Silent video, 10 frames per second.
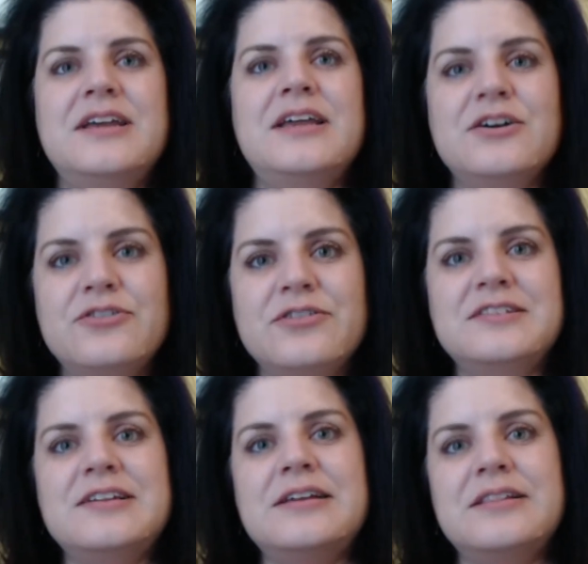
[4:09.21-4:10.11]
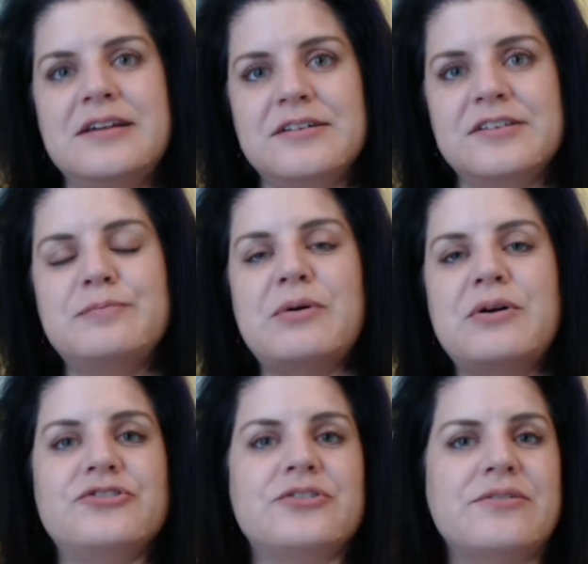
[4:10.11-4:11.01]
increasing the
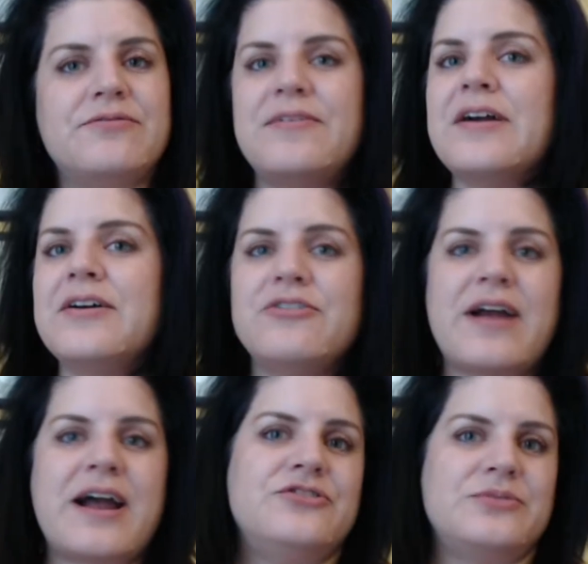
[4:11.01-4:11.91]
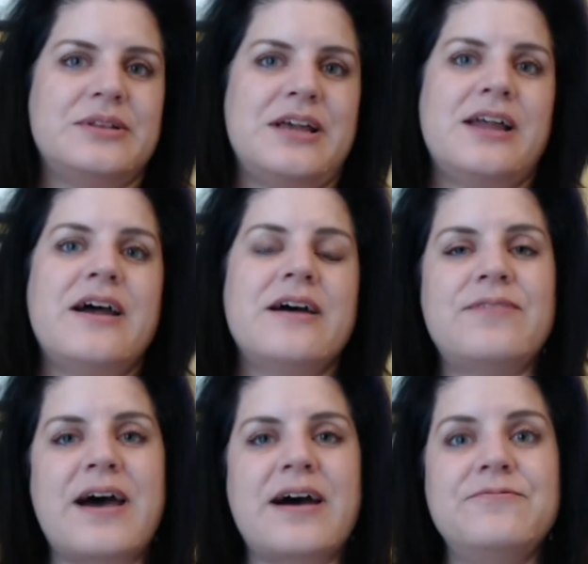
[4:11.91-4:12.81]
exposure very gradually of
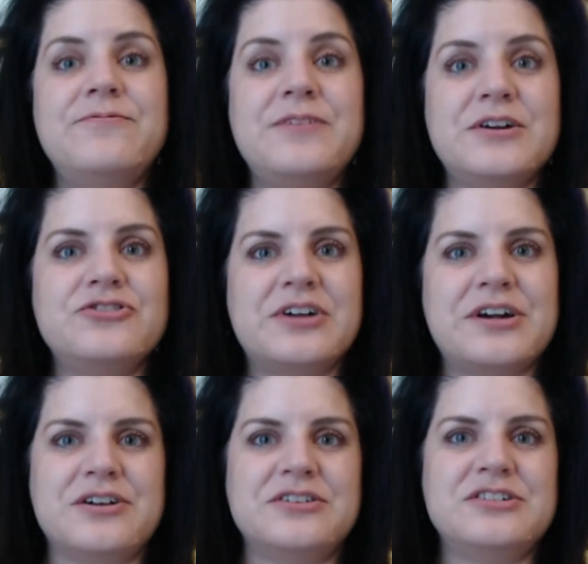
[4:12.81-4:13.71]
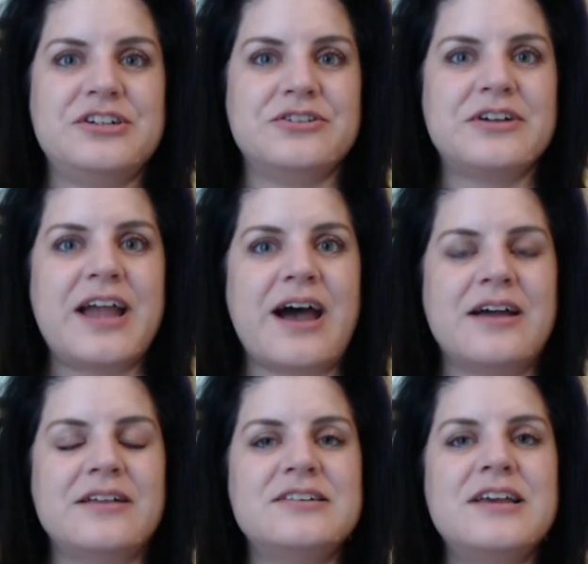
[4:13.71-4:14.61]
that fear trigger to your
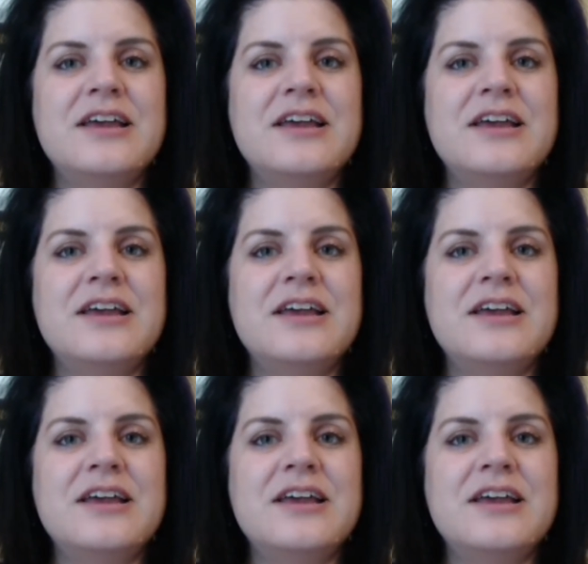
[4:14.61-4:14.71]
cat.